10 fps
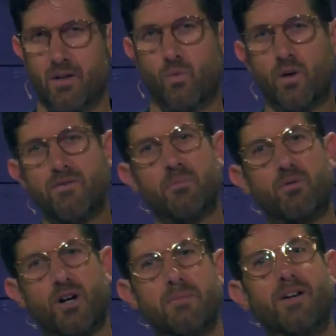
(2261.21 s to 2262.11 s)
One of the
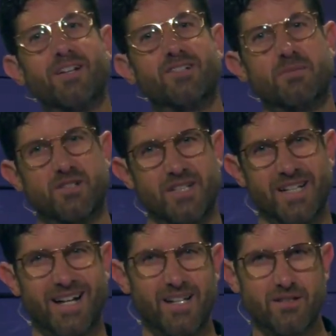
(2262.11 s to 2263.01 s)
primary Egyptian
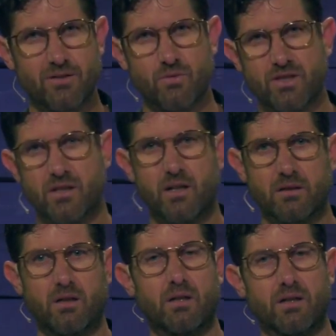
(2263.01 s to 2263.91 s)
gods was a god
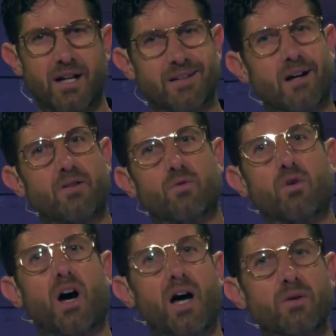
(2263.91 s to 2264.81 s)
called
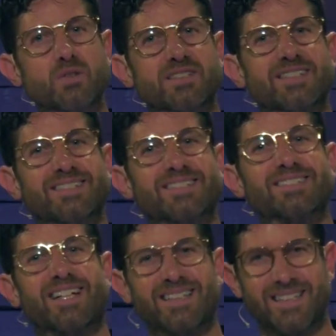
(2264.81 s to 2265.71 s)
Ra. It was the
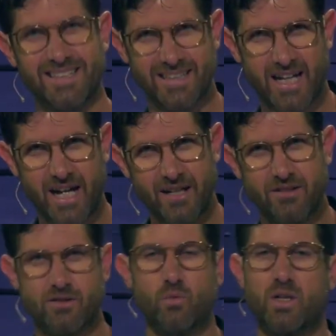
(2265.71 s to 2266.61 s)
sun god. And
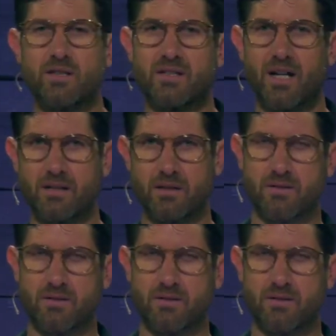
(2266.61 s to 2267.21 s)
so what does God do?